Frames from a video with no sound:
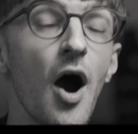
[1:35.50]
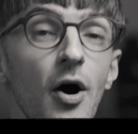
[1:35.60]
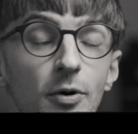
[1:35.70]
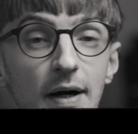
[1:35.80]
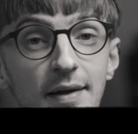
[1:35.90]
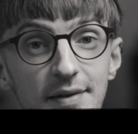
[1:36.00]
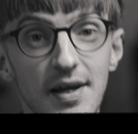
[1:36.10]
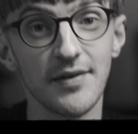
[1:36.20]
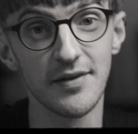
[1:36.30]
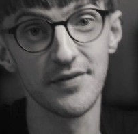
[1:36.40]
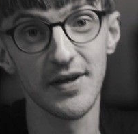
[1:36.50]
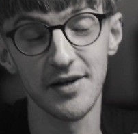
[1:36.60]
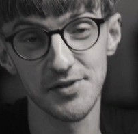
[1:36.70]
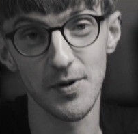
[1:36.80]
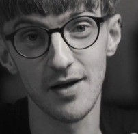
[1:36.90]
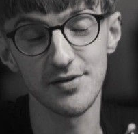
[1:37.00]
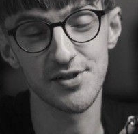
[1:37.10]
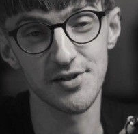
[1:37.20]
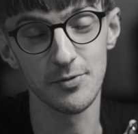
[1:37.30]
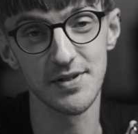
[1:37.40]
Oh, and another thing as well,
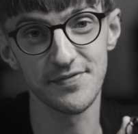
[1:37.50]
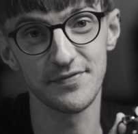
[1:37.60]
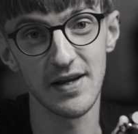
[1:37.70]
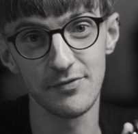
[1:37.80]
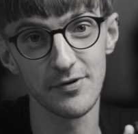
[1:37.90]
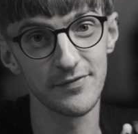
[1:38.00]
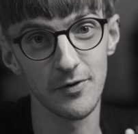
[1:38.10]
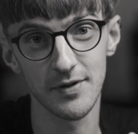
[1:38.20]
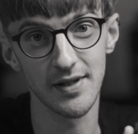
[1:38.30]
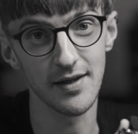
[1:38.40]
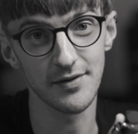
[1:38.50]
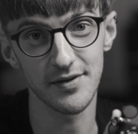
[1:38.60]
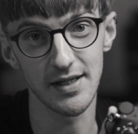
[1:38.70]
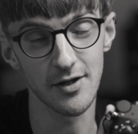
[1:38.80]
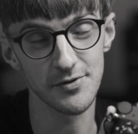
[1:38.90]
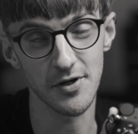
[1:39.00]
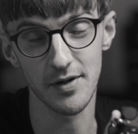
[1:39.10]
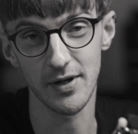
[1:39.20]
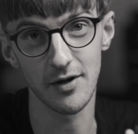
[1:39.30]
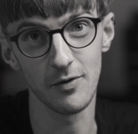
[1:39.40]
Stuart's favorite focal length, he goes on
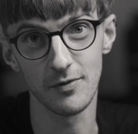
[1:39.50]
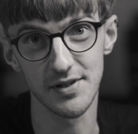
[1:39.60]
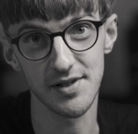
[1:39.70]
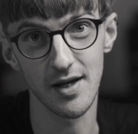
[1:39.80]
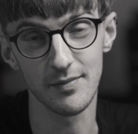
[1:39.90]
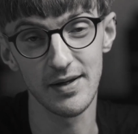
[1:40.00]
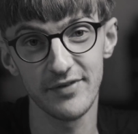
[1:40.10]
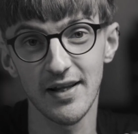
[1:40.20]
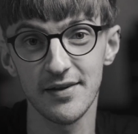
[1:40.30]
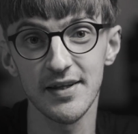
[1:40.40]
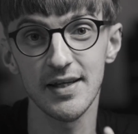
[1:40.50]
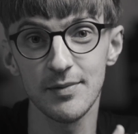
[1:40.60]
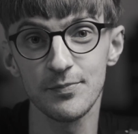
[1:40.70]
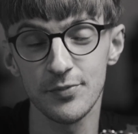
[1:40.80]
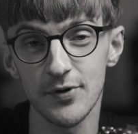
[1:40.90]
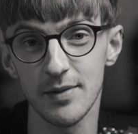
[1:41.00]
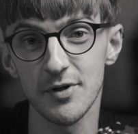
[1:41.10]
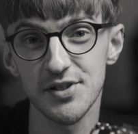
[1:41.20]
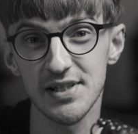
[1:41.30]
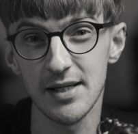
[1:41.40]
about it all the time. In fact, I think he pretty
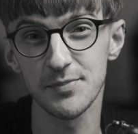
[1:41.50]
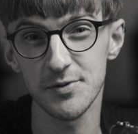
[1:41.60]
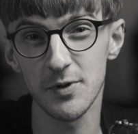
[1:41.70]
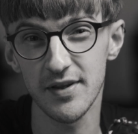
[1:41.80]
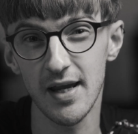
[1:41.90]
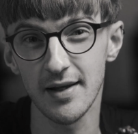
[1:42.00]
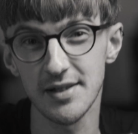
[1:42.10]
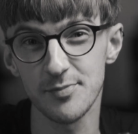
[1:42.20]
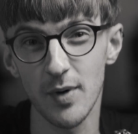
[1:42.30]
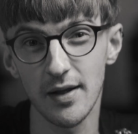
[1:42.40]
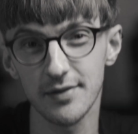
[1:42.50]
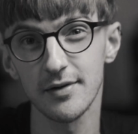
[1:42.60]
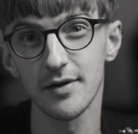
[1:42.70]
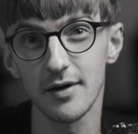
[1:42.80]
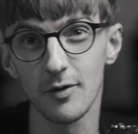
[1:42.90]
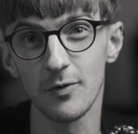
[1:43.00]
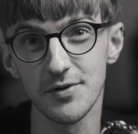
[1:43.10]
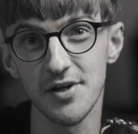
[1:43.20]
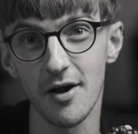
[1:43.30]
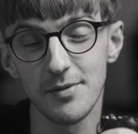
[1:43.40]
much sleeps with it in his bed at all
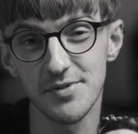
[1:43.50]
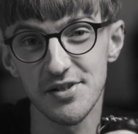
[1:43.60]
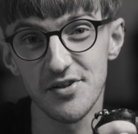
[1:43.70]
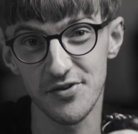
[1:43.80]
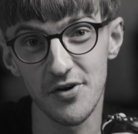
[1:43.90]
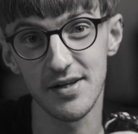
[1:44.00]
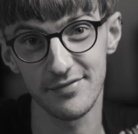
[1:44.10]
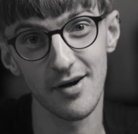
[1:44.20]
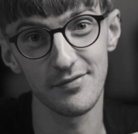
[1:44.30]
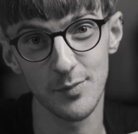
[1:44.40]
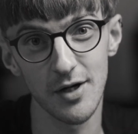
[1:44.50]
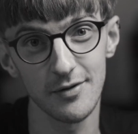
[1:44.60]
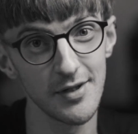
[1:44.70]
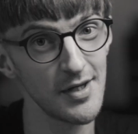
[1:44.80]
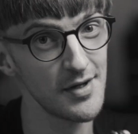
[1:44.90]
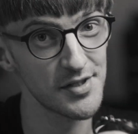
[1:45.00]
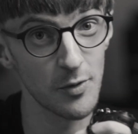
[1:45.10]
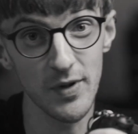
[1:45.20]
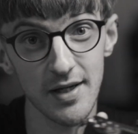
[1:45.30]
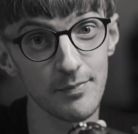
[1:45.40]
times, is the 35mm.
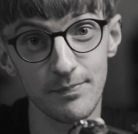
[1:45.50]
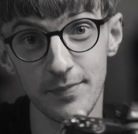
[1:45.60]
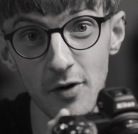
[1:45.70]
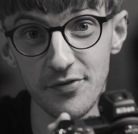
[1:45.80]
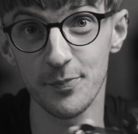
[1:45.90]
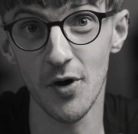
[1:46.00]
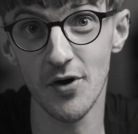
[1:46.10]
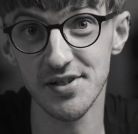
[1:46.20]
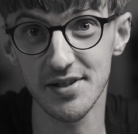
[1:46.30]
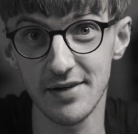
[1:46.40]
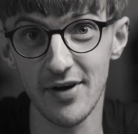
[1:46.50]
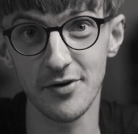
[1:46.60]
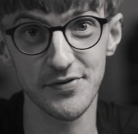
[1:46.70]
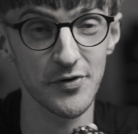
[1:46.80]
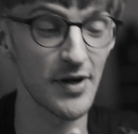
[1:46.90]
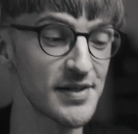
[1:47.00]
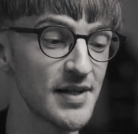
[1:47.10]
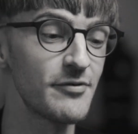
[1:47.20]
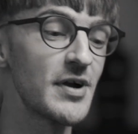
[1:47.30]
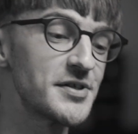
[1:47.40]
So we can both personally vouch for it, isn't
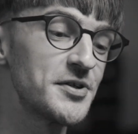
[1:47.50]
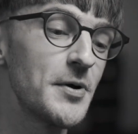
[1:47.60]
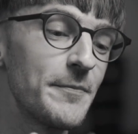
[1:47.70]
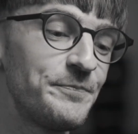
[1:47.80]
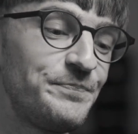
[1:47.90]
that right, Stuart?